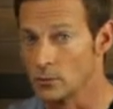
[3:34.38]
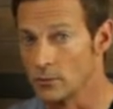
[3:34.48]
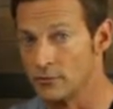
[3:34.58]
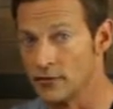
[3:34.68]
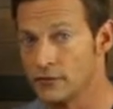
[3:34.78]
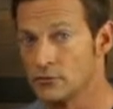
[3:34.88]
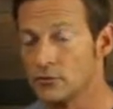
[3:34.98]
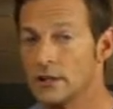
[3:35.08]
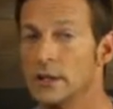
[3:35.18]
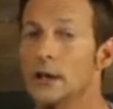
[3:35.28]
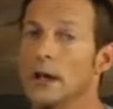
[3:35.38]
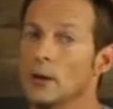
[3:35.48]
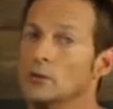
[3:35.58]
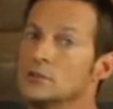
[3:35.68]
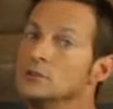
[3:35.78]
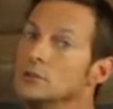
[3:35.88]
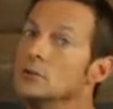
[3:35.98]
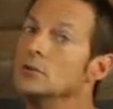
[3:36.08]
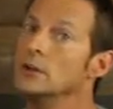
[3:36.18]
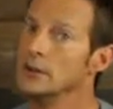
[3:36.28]
effectively, and what to
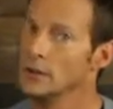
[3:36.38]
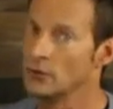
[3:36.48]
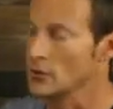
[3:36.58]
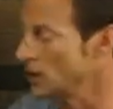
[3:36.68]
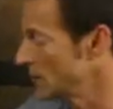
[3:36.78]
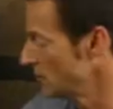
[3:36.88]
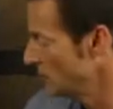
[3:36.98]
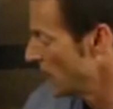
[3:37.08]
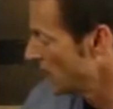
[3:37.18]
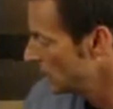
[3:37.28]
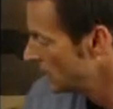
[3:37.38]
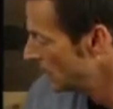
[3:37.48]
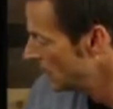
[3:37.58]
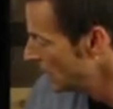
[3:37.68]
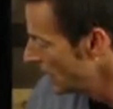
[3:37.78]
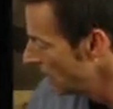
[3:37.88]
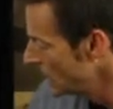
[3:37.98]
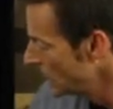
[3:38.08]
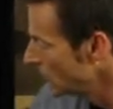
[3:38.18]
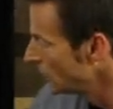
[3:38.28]
do if you're not hearing back. And
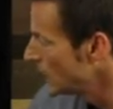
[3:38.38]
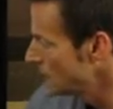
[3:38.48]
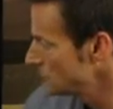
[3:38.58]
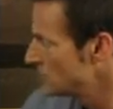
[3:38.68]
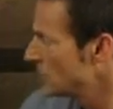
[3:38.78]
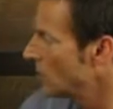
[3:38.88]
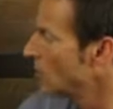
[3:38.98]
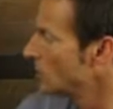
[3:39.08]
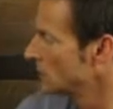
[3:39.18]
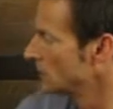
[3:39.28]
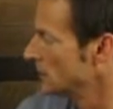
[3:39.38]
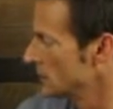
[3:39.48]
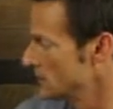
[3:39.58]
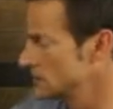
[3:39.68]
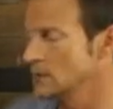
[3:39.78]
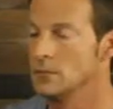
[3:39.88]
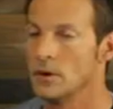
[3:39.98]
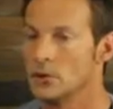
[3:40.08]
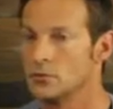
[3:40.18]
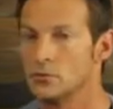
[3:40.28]
then last but hardly least, in
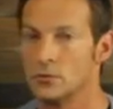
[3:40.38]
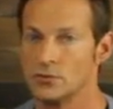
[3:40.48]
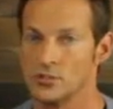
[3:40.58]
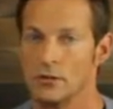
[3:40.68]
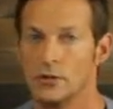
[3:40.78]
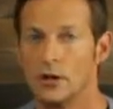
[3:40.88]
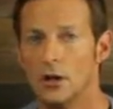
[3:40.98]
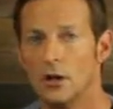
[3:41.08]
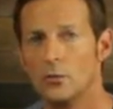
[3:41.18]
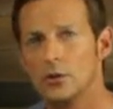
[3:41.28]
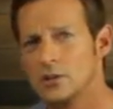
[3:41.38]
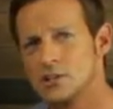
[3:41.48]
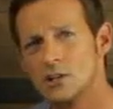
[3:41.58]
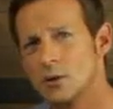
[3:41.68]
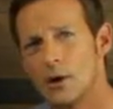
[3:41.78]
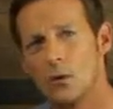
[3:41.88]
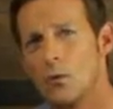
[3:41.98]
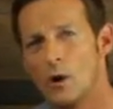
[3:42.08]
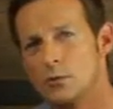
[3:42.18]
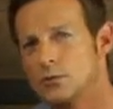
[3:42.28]
Module number 7, we're going to talk about
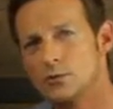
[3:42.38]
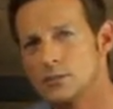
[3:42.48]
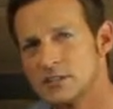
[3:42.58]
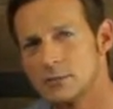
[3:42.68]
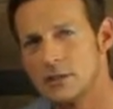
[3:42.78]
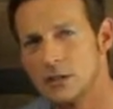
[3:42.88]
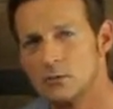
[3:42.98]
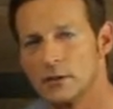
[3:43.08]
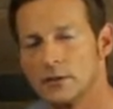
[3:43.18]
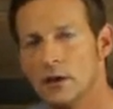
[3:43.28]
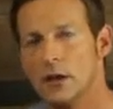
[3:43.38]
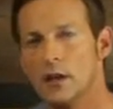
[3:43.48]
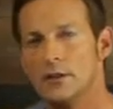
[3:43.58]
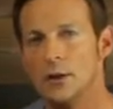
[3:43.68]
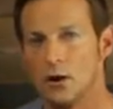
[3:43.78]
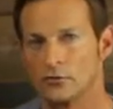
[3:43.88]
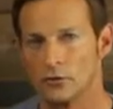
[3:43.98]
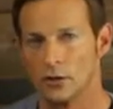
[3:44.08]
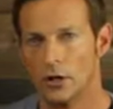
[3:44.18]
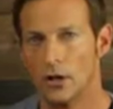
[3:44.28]
why we're doing this to begin with. The
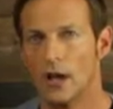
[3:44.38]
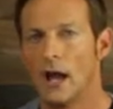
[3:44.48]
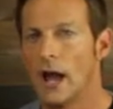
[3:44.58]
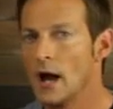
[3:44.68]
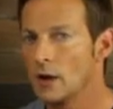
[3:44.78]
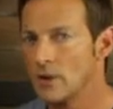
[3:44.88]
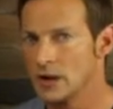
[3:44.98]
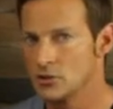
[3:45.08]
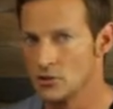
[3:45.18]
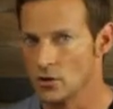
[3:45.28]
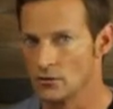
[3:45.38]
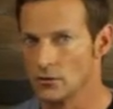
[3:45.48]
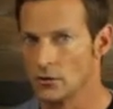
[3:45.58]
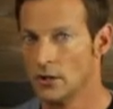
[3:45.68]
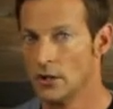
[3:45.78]
offer, how to manage an offer,